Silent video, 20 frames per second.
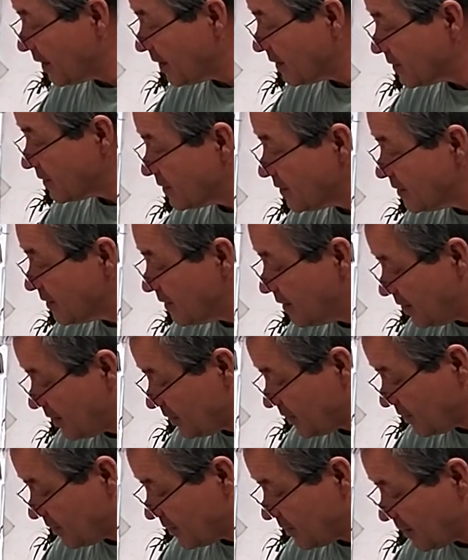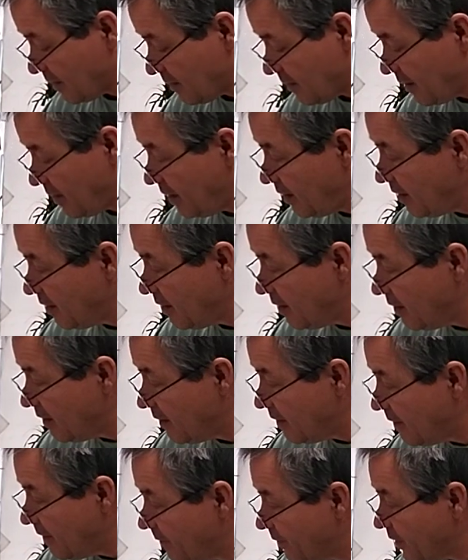that's necessary.
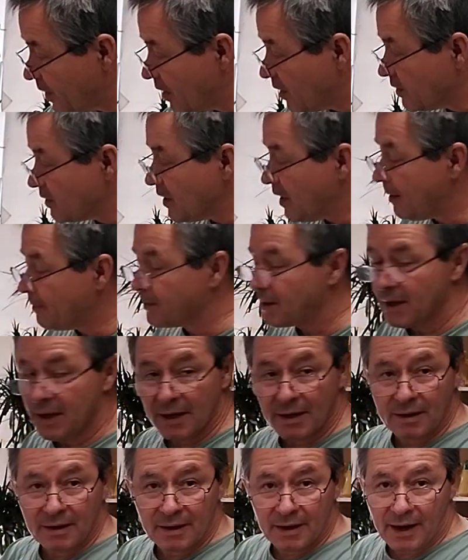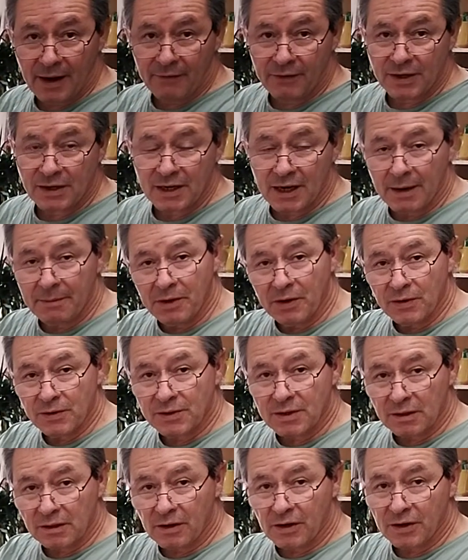And on top of that, every time you
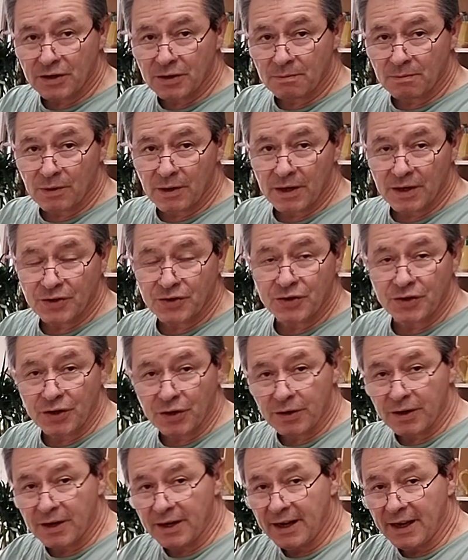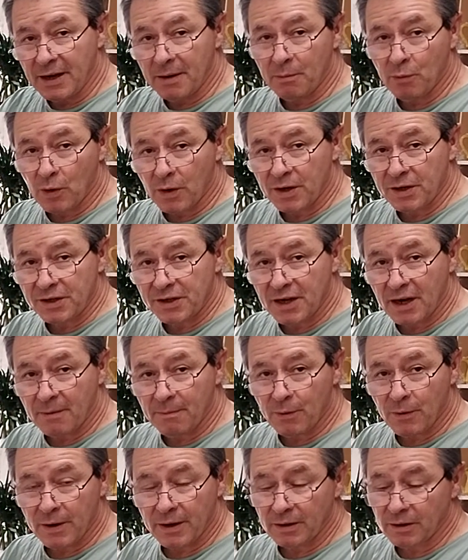use a larger brush, you're going to get a more
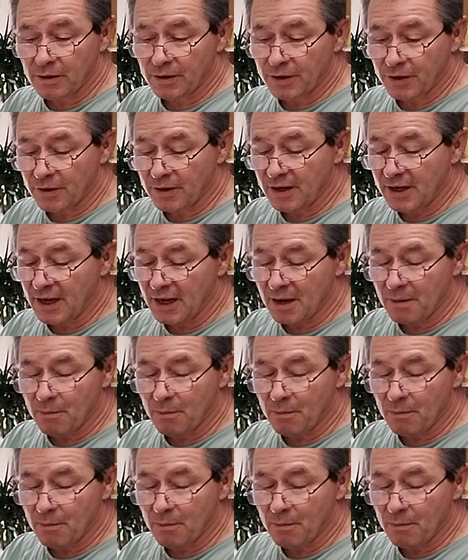contemporary look. You're going to get